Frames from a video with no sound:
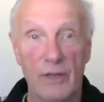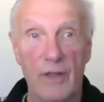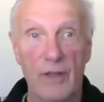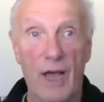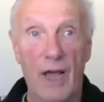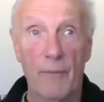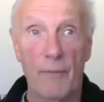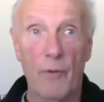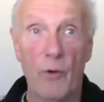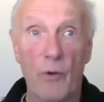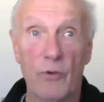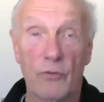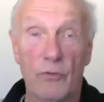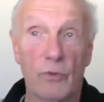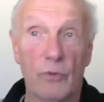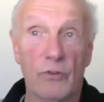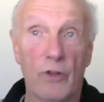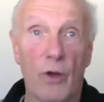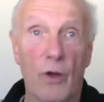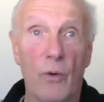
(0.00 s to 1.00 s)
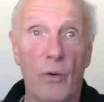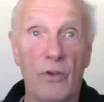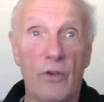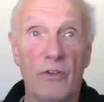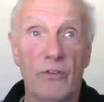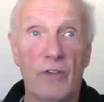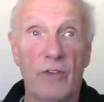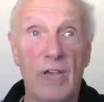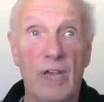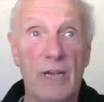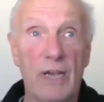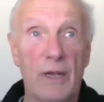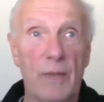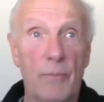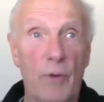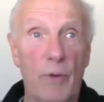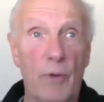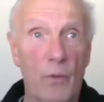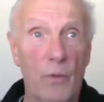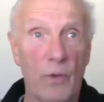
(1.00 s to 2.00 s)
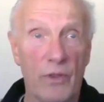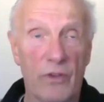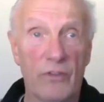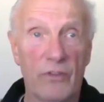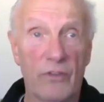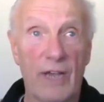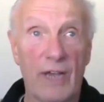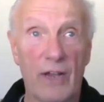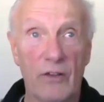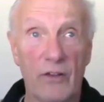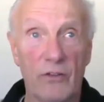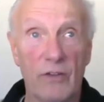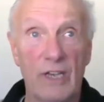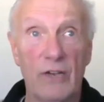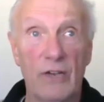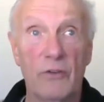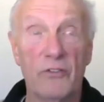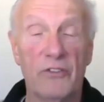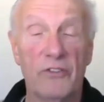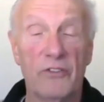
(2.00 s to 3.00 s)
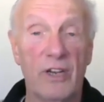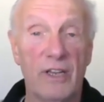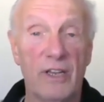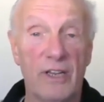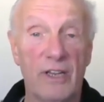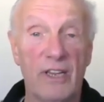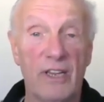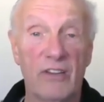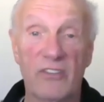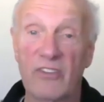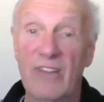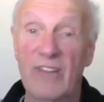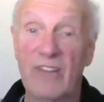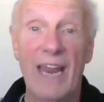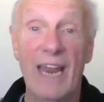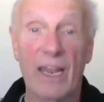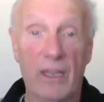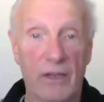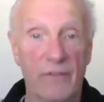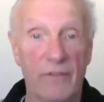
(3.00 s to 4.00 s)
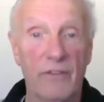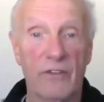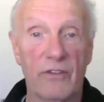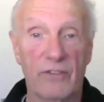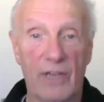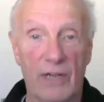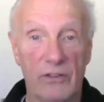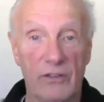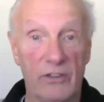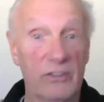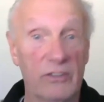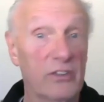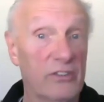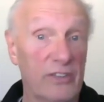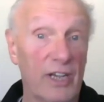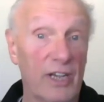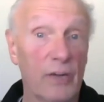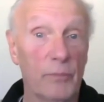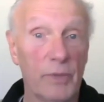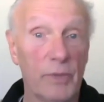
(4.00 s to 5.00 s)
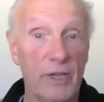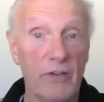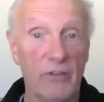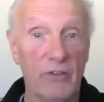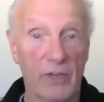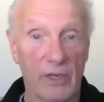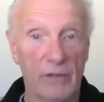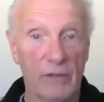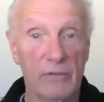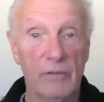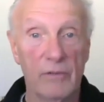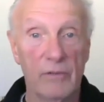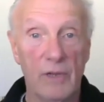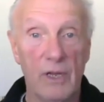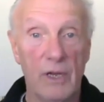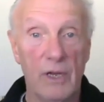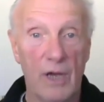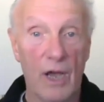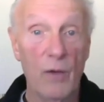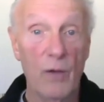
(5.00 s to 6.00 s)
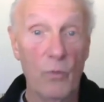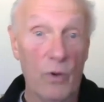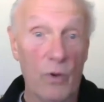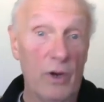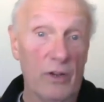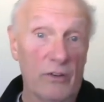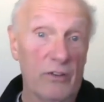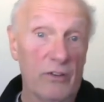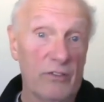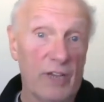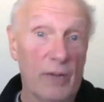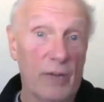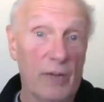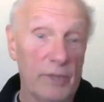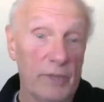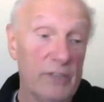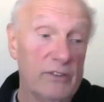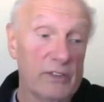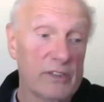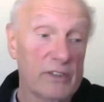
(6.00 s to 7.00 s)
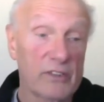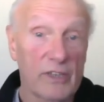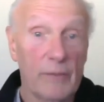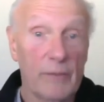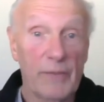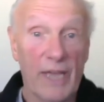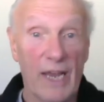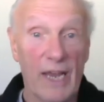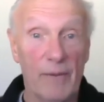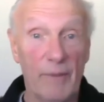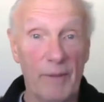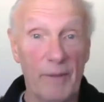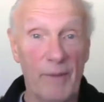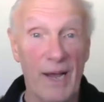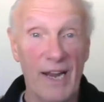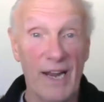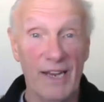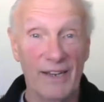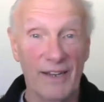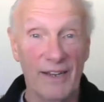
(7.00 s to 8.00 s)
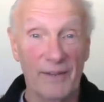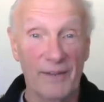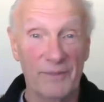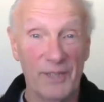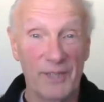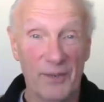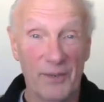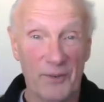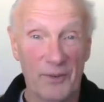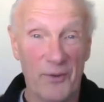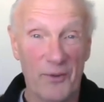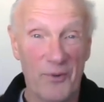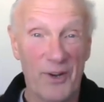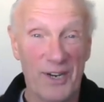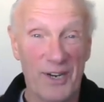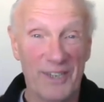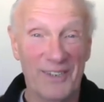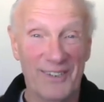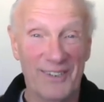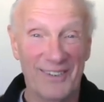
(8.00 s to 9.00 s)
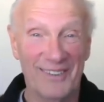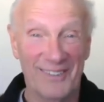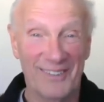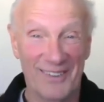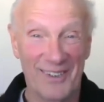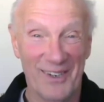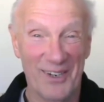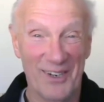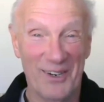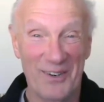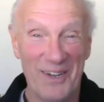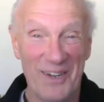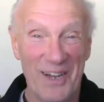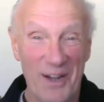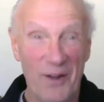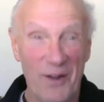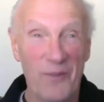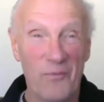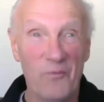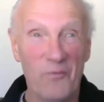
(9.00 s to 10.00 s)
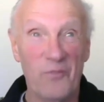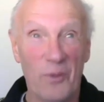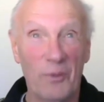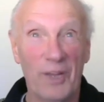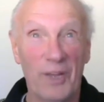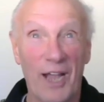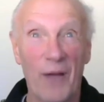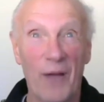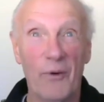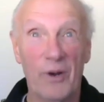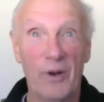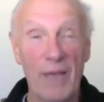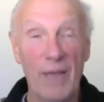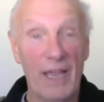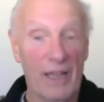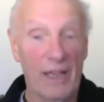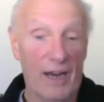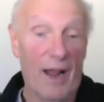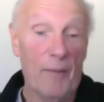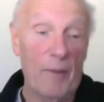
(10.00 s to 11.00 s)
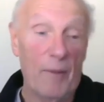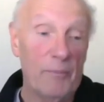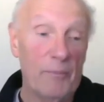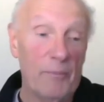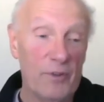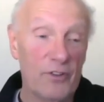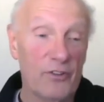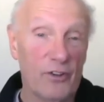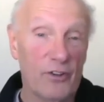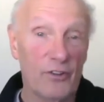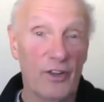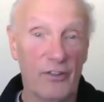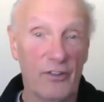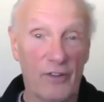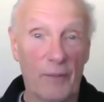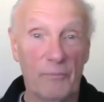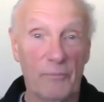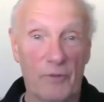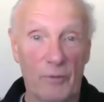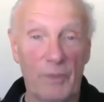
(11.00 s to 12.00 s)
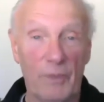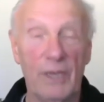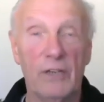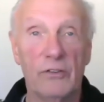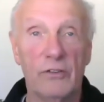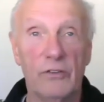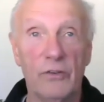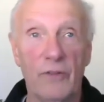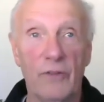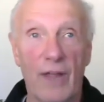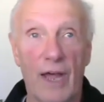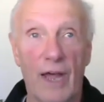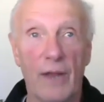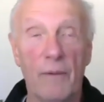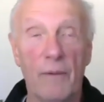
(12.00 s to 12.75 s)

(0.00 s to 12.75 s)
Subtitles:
I've always, but with the sounds, interested in the aesthetic of the sound. Does it sound pleasing? I want it to sound pleasing. It's coming out of my body. I want it to, something I want to make, and it's up to me to do that.